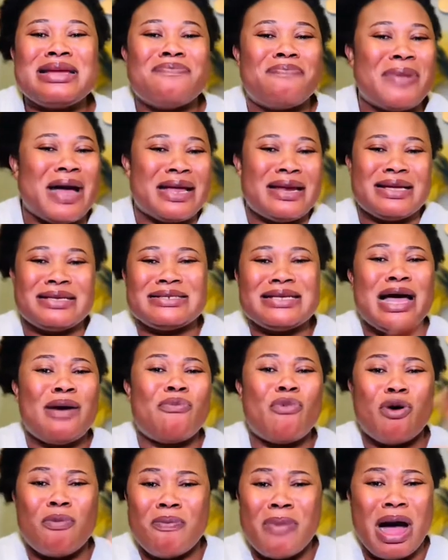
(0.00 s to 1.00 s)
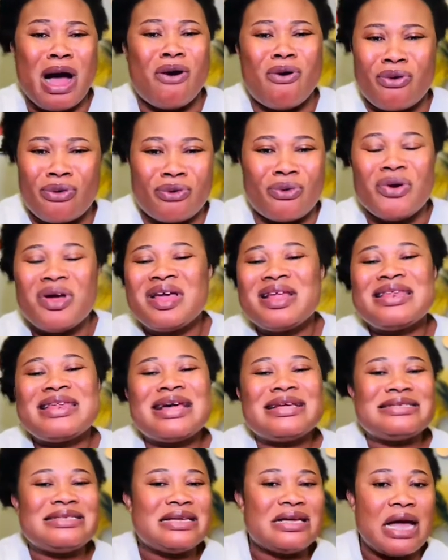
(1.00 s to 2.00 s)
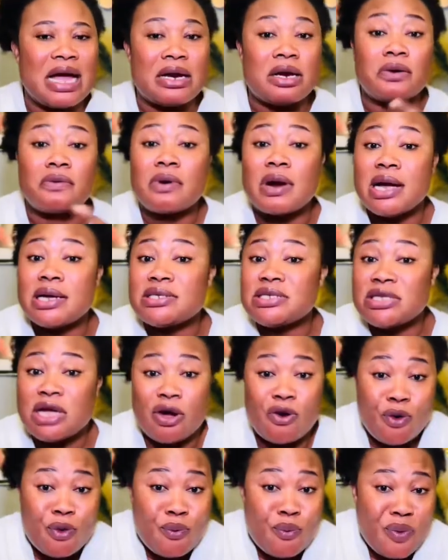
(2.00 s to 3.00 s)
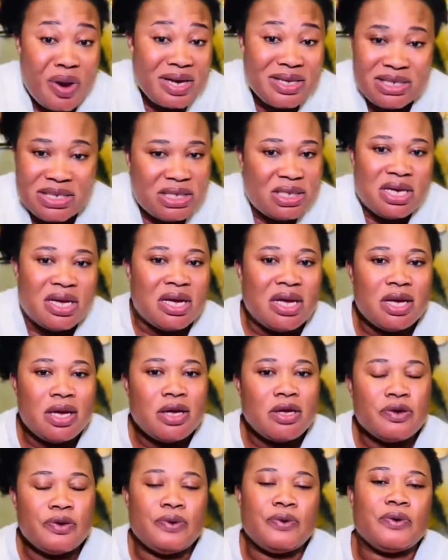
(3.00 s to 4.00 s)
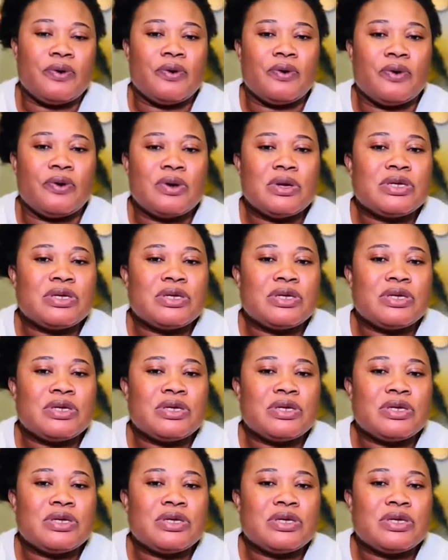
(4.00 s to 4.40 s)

By the time Oba hono, Nessi can cross already, you know.